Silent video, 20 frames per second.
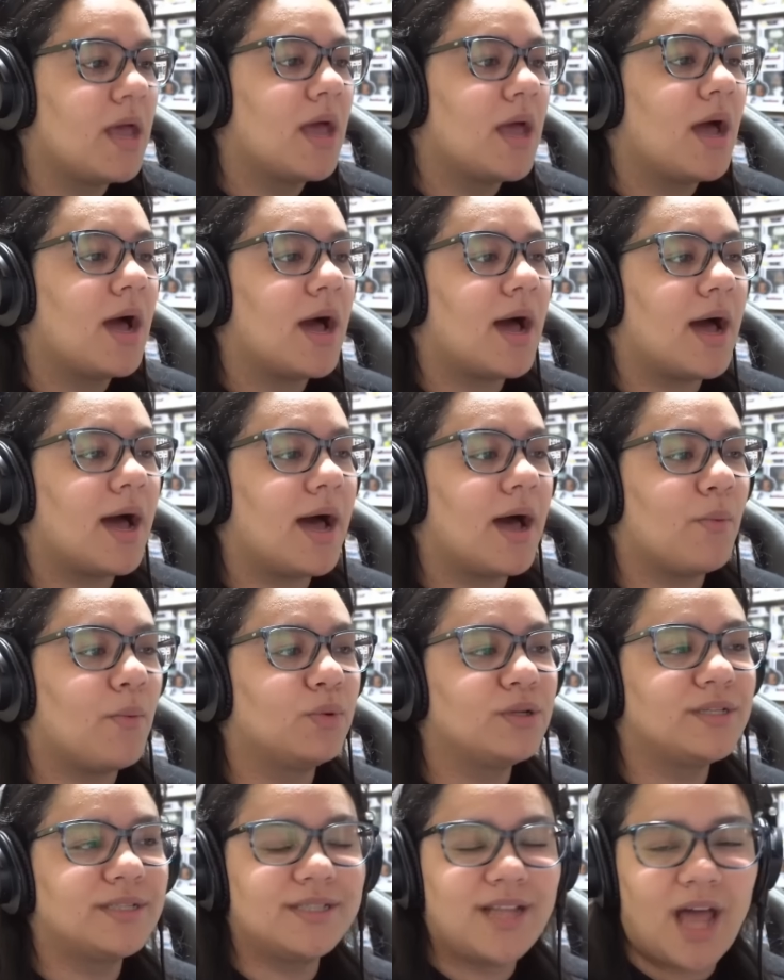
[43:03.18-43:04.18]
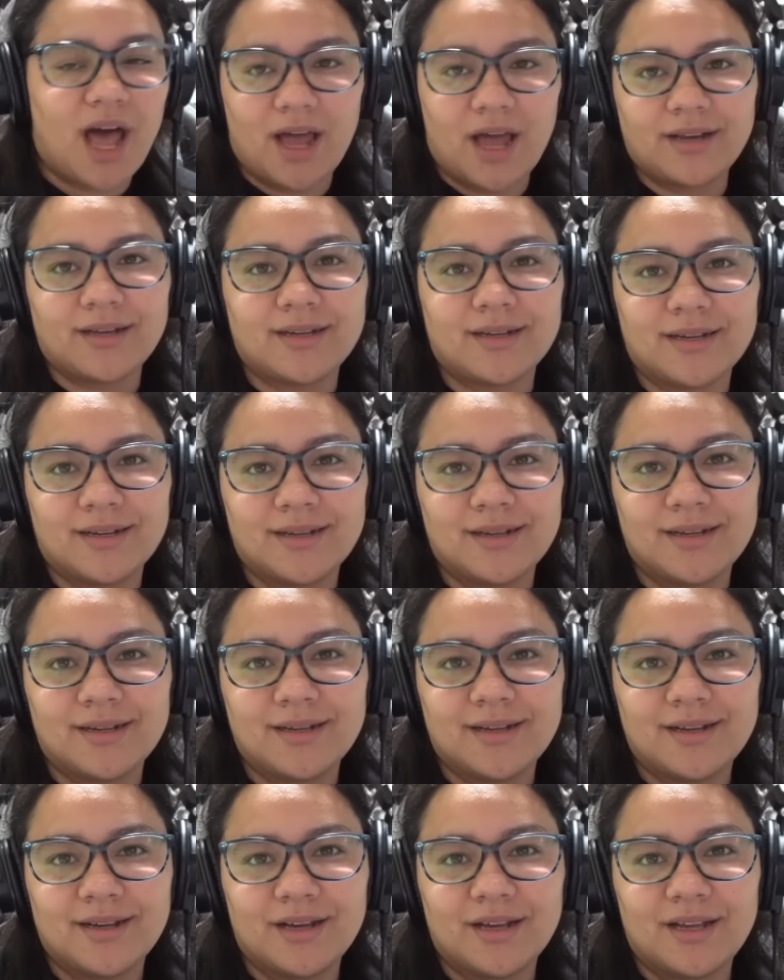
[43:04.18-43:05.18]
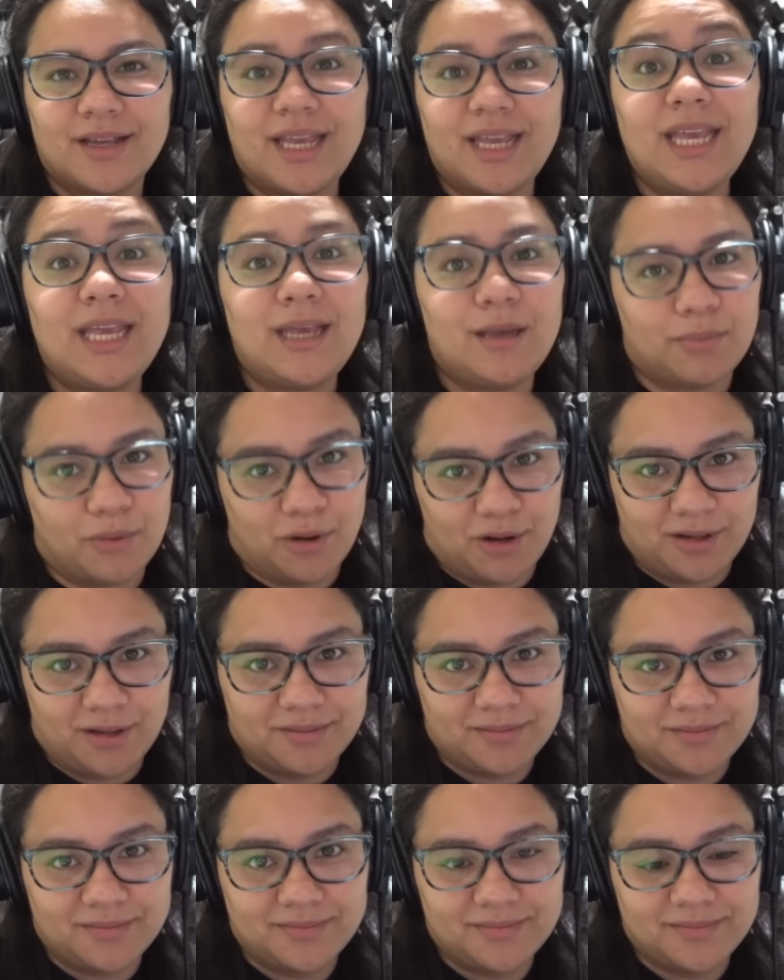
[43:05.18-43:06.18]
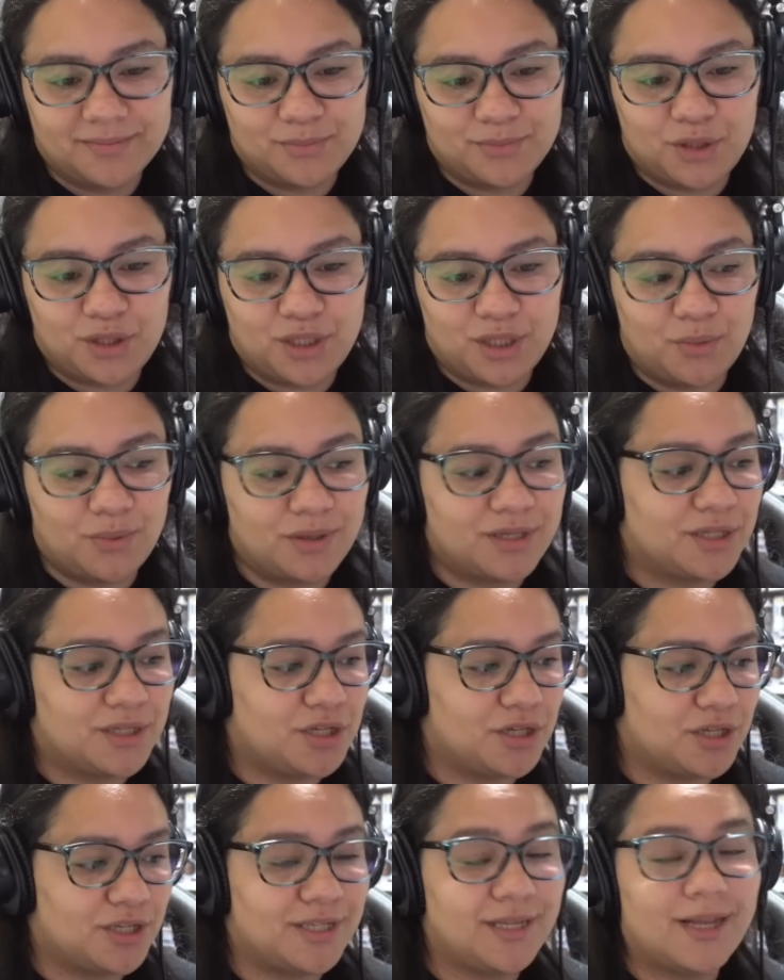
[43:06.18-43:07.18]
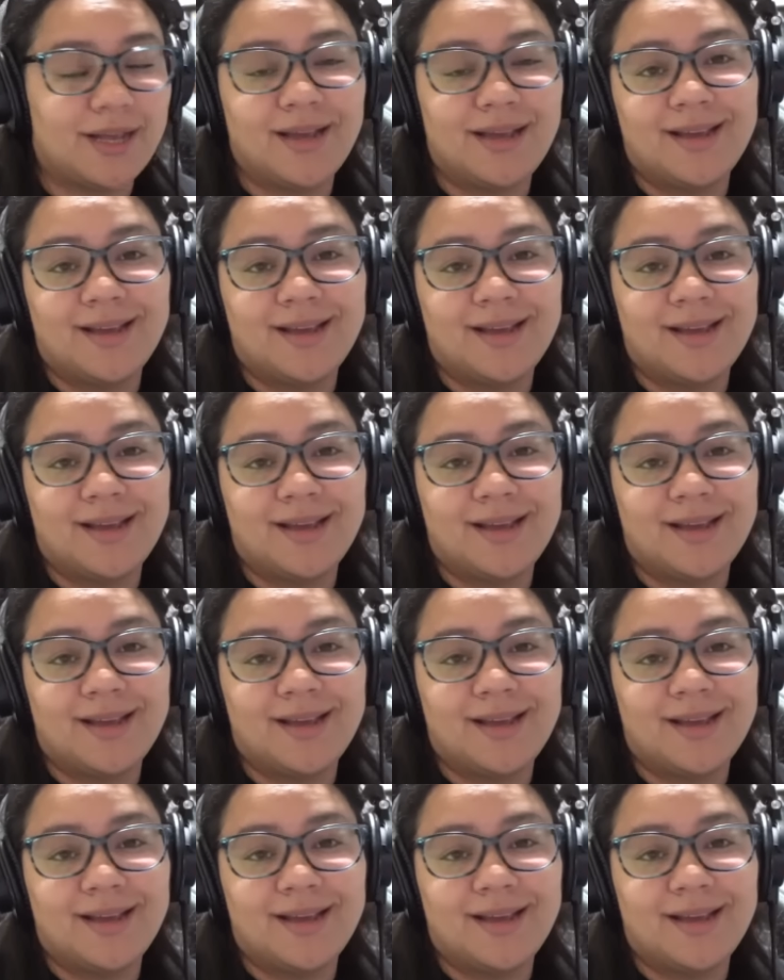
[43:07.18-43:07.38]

uh, was not evil she was just